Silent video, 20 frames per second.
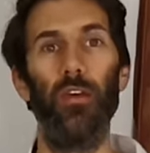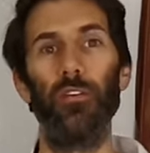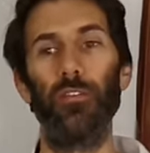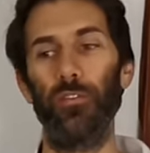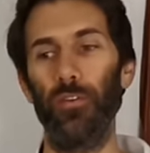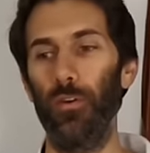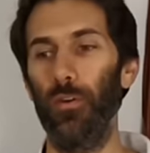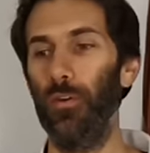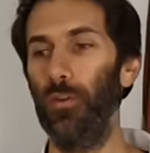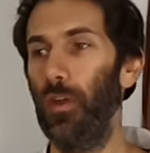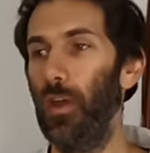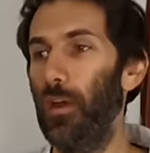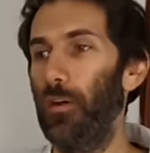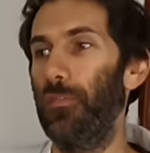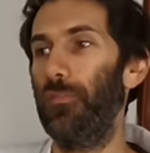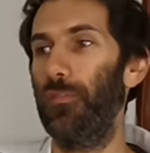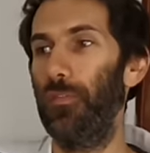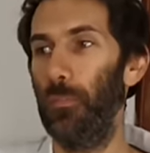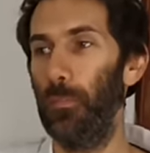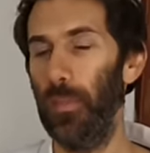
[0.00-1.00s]
So
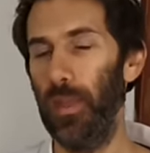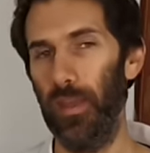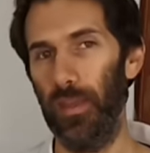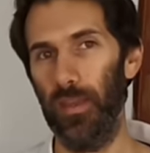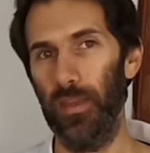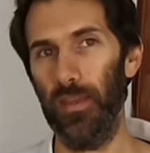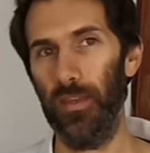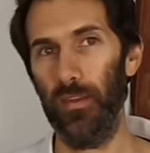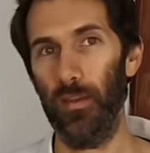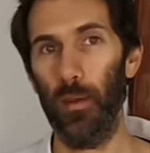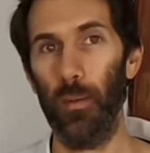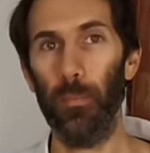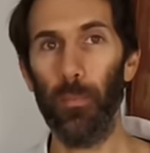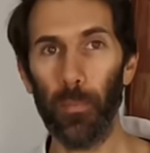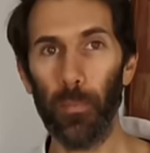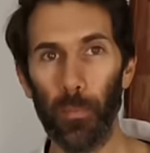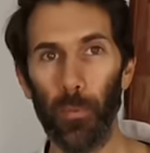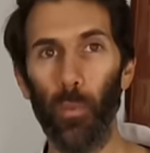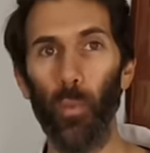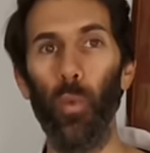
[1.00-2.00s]
for me,
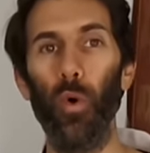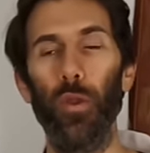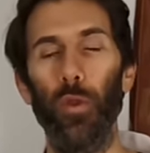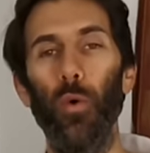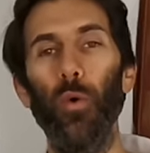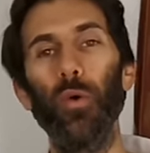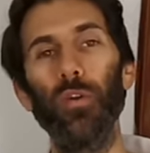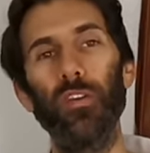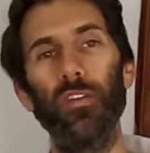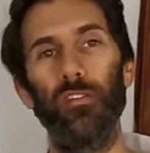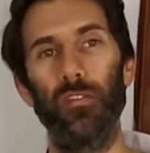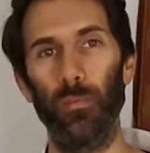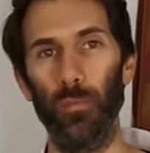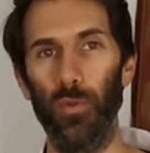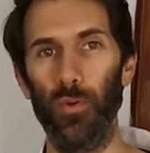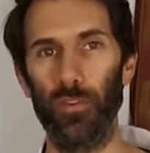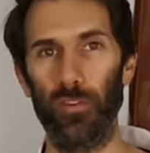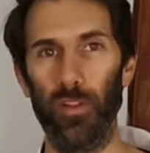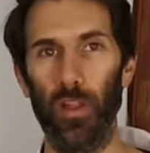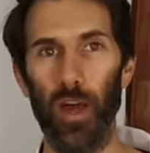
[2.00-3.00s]
what autism
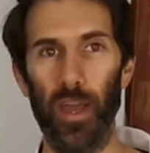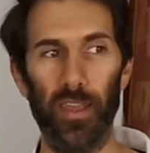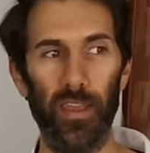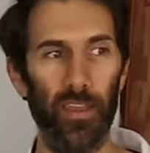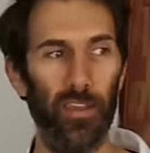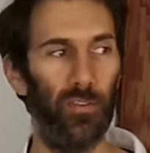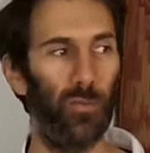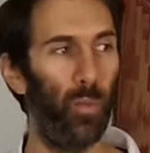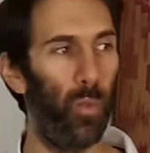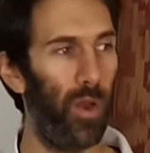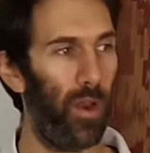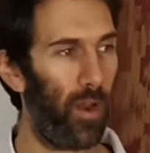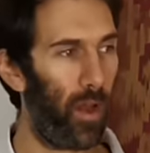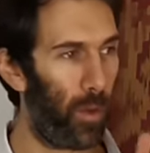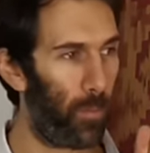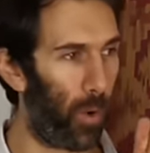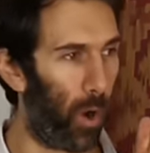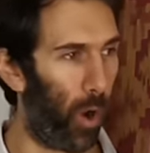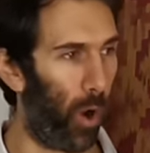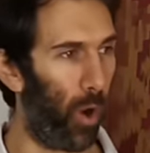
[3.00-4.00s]
looks like is when
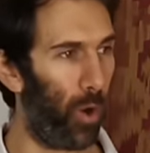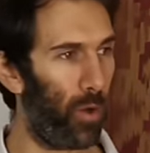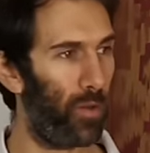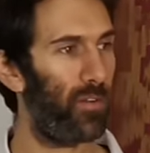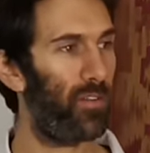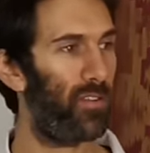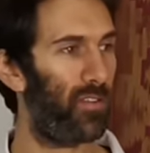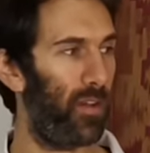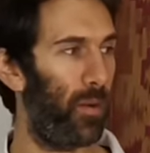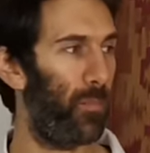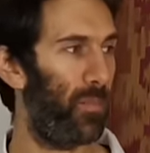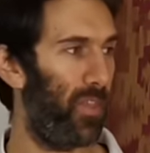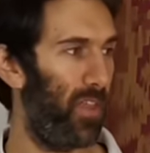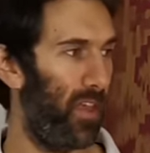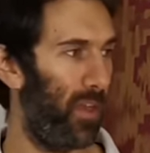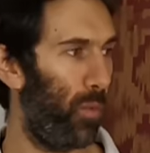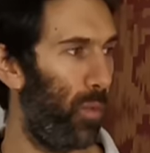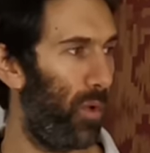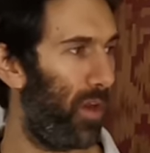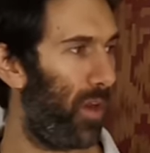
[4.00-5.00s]
I'm on
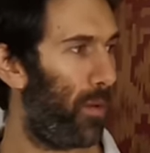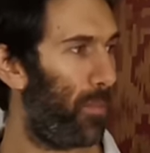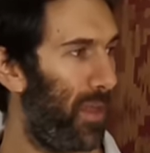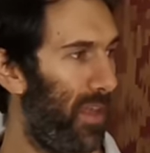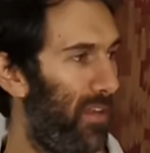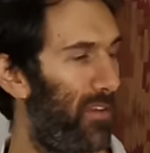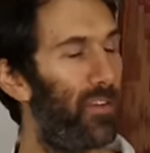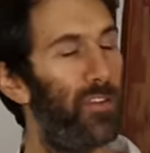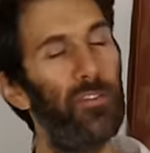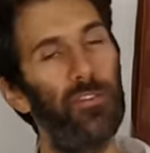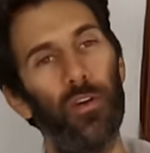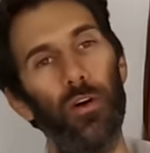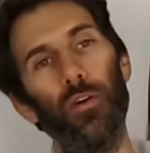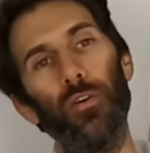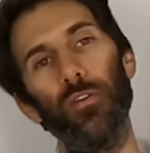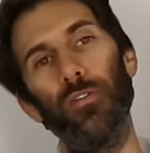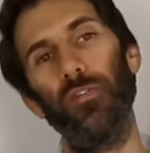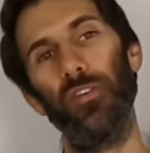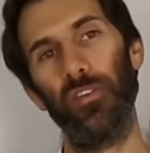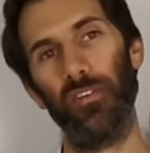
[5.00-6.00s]
something, when I'm in the
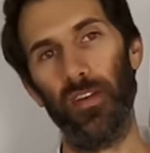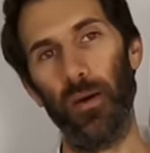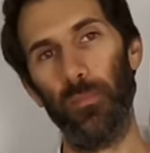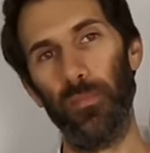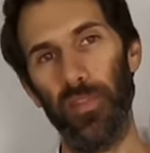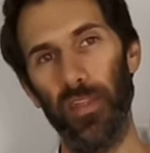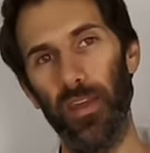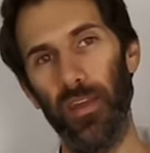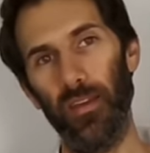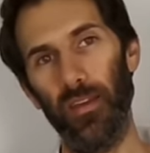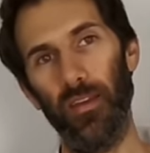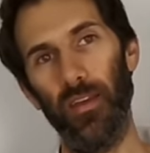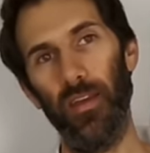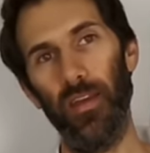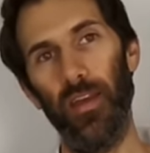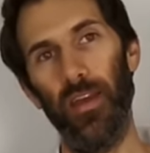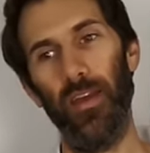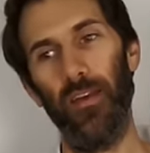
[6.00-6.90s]
zone for something,